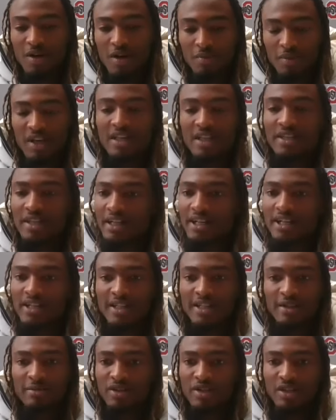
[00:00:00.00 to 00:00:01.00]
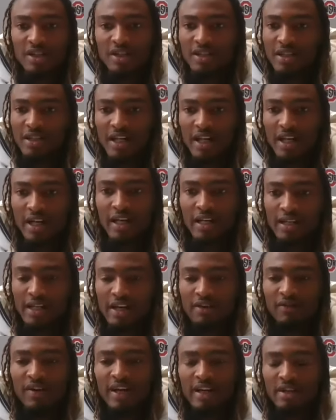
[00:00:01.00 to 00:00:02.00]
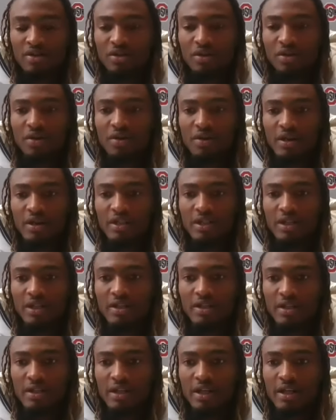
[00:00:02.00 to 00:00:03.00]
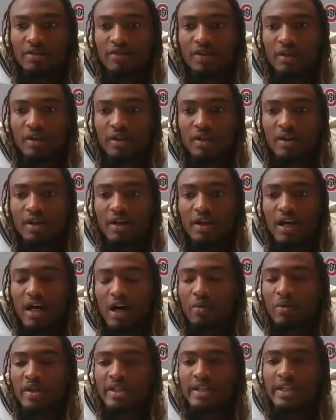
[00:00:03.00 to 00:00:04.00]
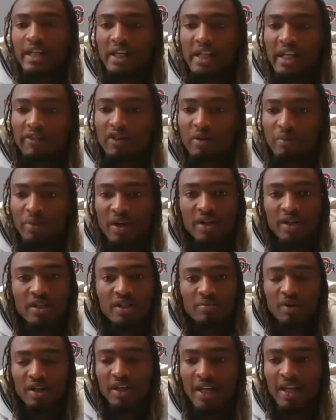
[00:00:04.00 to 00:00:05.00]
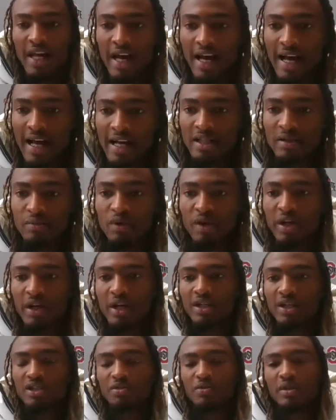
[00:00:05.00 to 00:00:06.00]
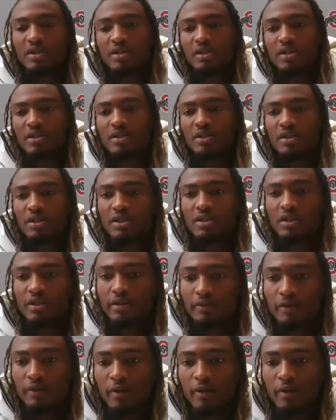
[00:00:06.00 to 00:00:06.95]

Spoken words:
But his leadership it definitely has grown. He's definitely, I wouldn't say a different person, but he adds some more characteristics to it. So.